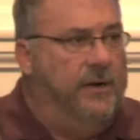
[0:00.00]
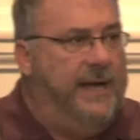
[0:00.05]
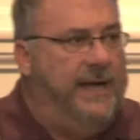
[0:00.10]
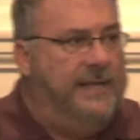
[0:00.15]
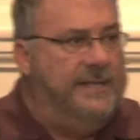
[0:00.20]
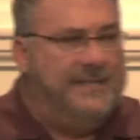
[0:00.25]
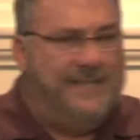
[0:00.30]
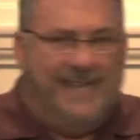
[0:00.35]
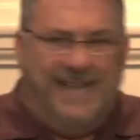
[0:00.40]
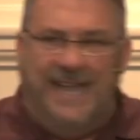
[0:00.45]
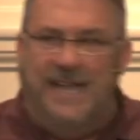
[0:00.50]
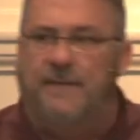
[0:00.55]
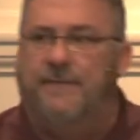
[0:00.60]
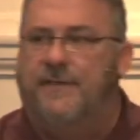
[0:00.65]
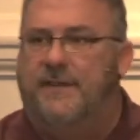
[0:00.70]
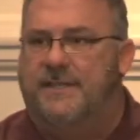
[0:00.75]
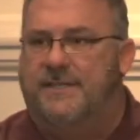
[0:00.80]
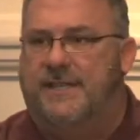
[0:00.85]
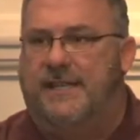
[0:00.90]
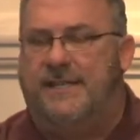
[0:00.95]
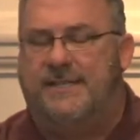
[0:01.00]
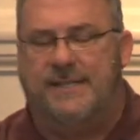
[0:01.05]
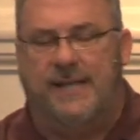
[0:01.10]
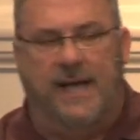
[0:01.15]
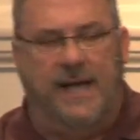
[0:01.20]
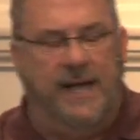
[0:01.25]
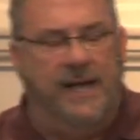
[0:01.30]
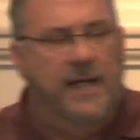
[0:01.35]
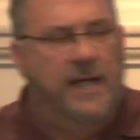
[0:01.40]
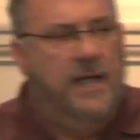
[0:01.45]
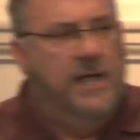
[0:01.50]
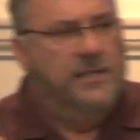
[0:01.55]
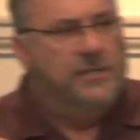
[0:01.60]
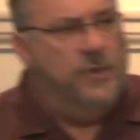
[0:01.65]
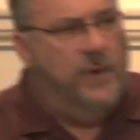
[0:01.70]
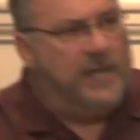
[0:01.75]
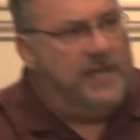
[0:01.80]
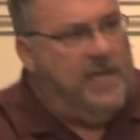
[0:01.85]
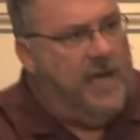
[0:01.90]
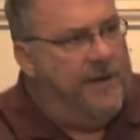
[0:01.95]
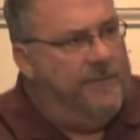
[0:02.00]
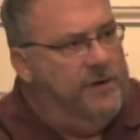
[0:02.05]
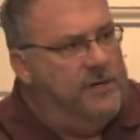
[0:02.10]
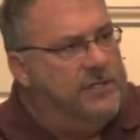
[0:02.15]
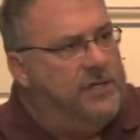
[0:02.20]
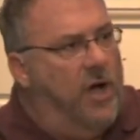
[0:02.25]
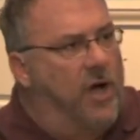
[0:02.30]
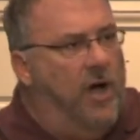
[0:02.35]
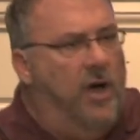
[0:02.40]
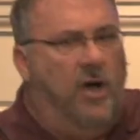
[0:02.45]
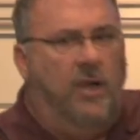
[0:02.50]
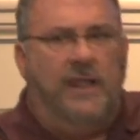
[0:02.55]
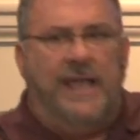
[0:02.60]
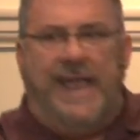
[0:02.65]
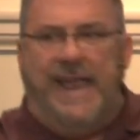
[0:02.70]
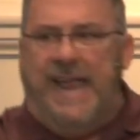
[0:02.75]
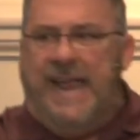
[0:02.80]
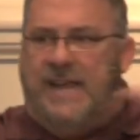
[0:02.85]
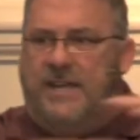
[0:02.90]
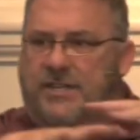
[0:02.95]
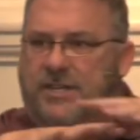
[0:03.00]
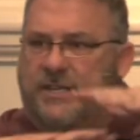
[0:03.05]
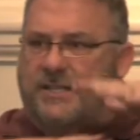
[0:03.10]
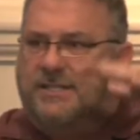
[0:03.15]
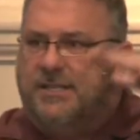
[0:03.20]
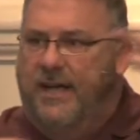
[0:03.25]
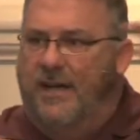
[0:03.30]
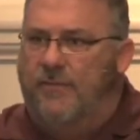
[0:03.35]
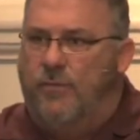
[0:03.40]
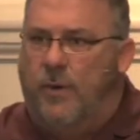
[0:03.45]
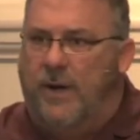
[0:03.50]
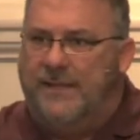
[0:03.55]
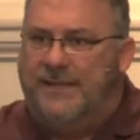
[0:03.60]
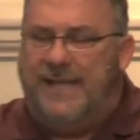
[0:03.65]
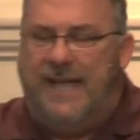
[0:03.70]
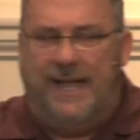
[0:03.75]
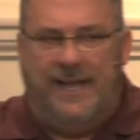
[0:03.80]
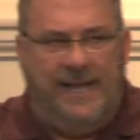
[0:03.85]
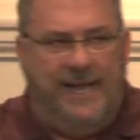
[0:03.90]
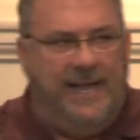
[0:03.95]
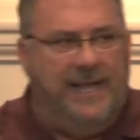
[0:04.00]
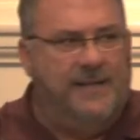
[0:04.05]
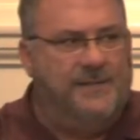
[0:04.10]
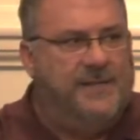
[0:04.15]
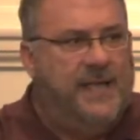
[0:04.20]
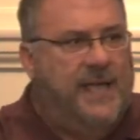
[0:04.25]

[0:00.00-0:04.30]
is the infancy side. So it covers all ages of what that is.